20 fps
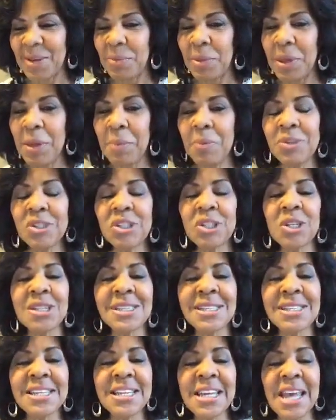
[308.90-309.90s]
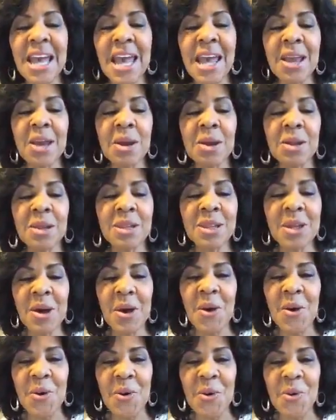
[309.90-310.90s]
People should see a
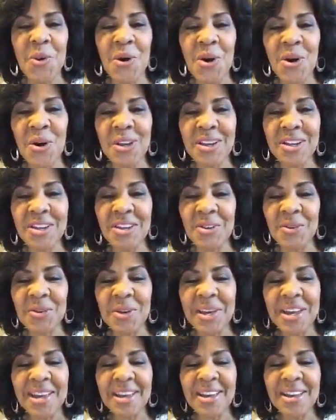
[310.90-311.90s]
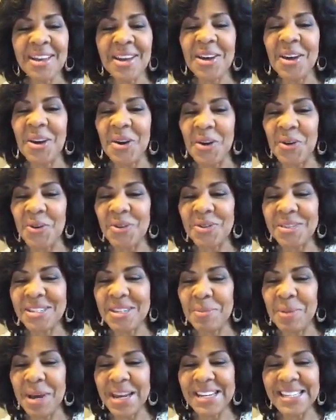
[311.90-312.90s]
glow on you. Uh-oh,
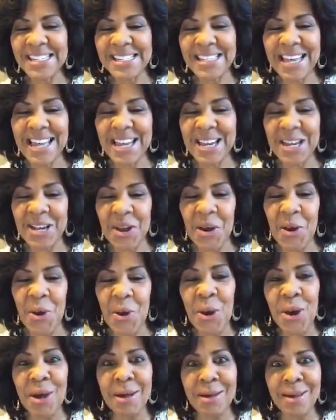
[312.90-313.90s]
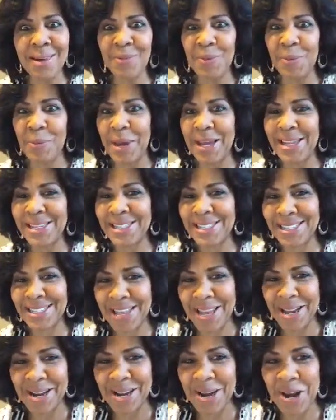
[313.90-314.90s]
somebody's saying no. Everybody's
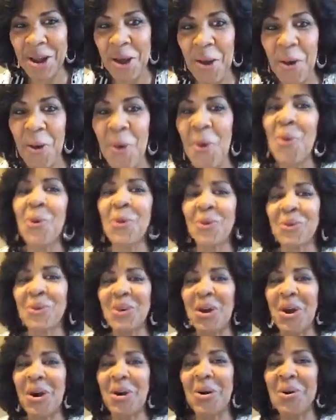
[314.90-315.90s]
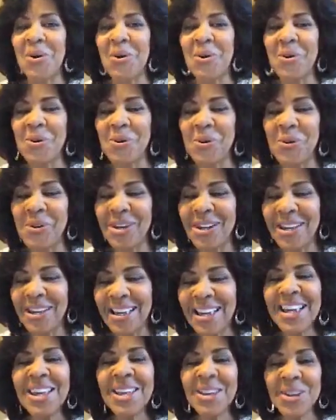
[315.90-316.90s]
saying no. No,
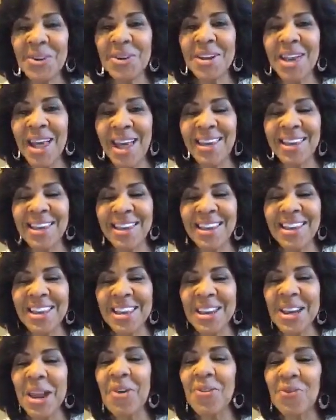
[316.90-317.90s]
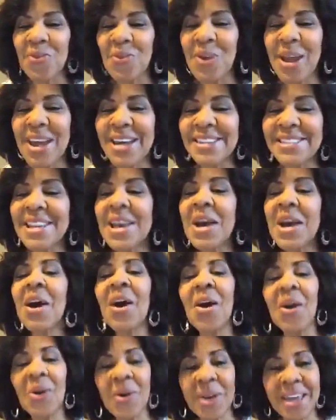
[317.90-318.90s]
you're not getting enough rest.
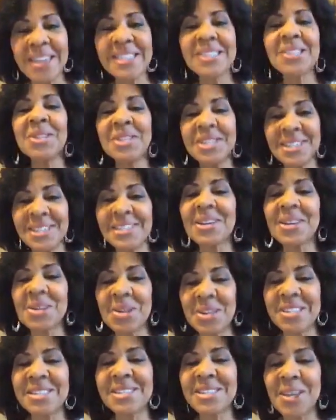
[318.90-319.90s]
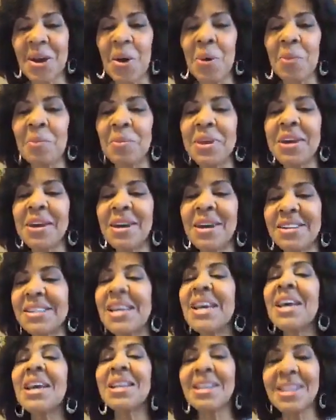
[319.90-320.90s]
Okay, so this is a good scope because
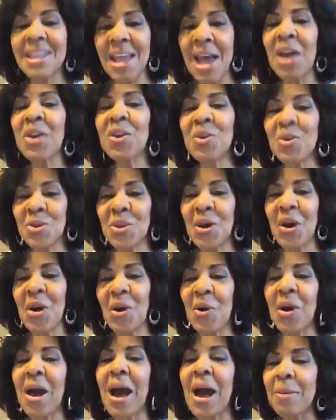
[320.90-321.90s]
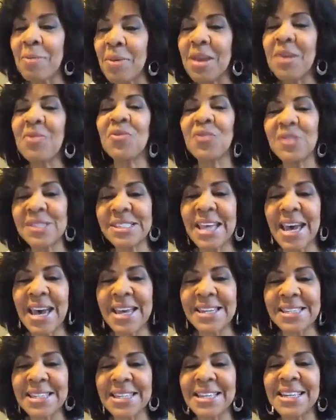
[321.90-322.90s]
now you know I'm
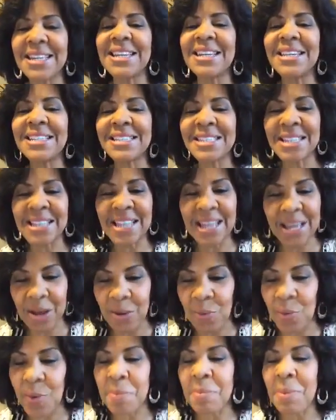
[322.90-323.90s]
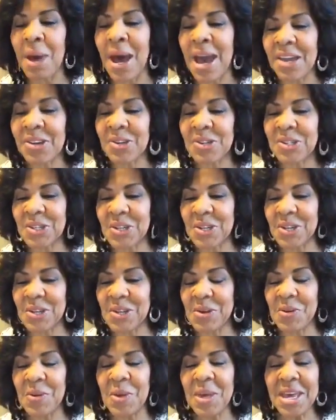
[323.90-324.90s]
emphasizing it. It's like a reminder to
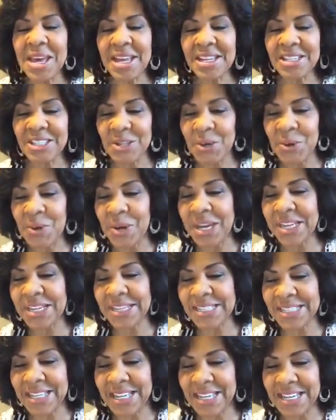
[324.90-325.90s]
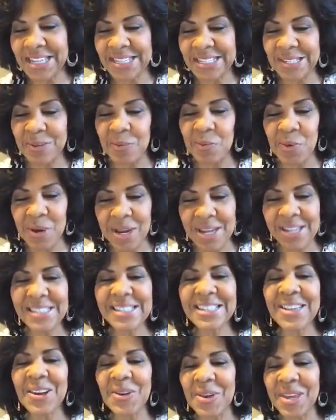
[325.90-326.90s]
you. Joanne is getting some
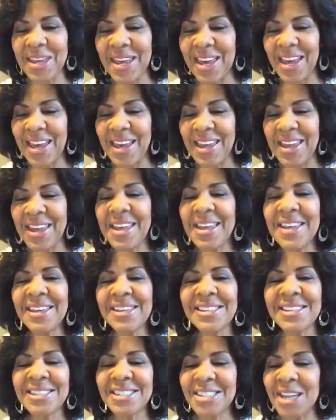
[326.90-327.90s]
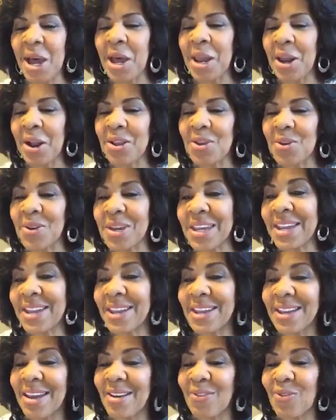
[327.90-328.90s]
rest. Okay, Sean, are you
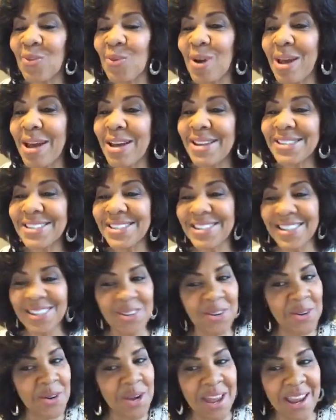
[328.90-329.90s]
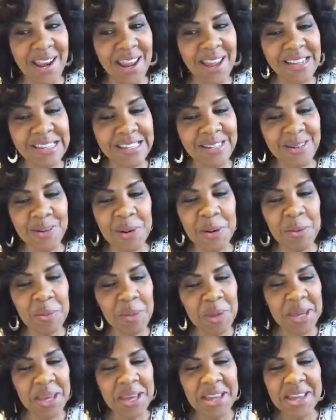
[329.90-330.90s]
getting enough rest? You're not answering
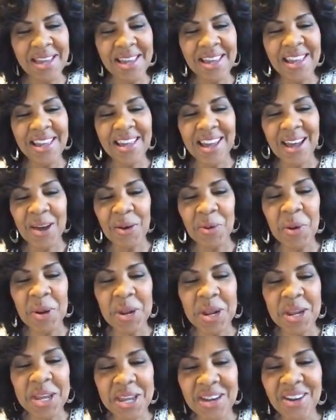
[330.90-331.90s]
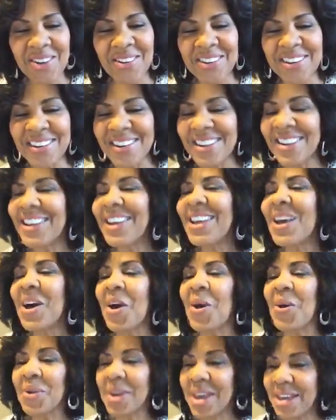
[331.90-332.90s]
me. I want to hear it.
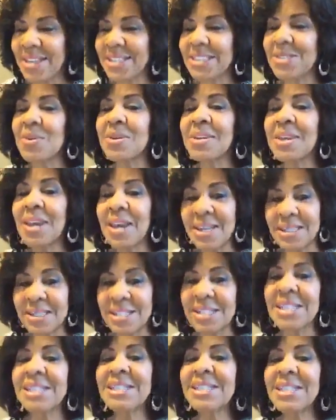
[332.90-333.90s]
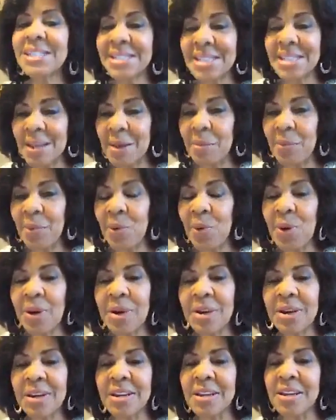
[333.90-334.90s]
Okay, so yes, this is
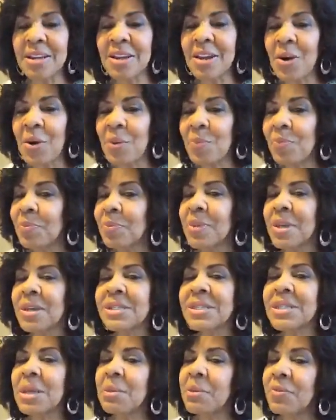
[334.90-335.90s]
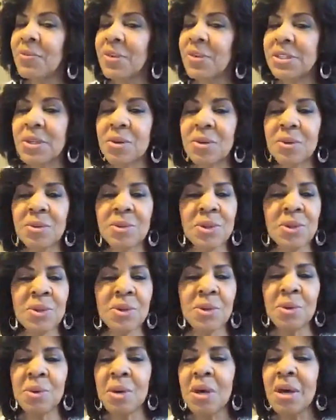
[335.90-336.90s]
important. You know, some of us who
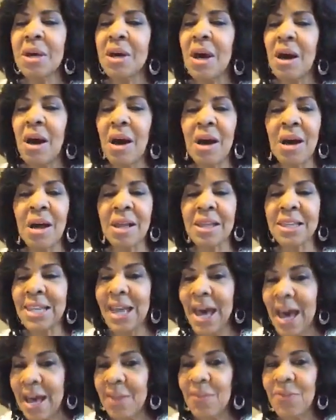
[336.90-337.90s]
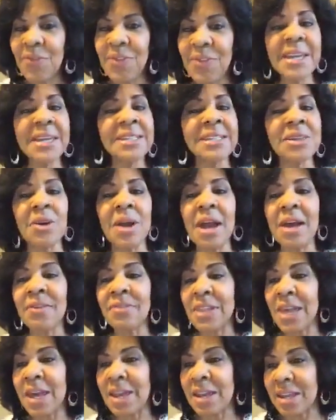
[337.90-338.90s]
do a lot of things or have
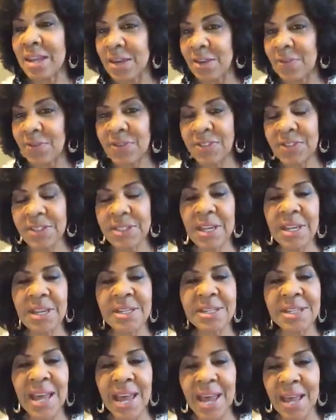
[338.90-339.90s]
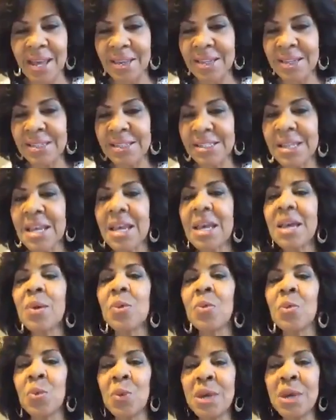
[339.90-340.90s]
a lot of gifts and talents,
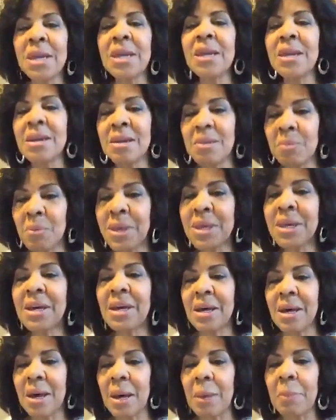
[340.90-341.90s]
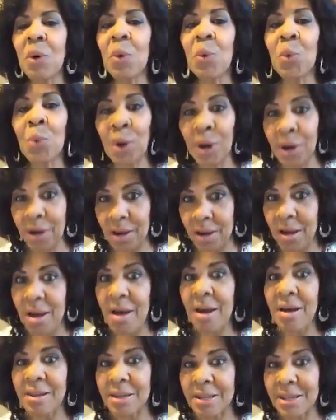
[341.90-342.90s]
we become
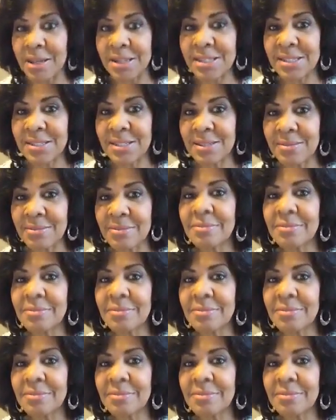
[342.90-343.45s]
workaholics.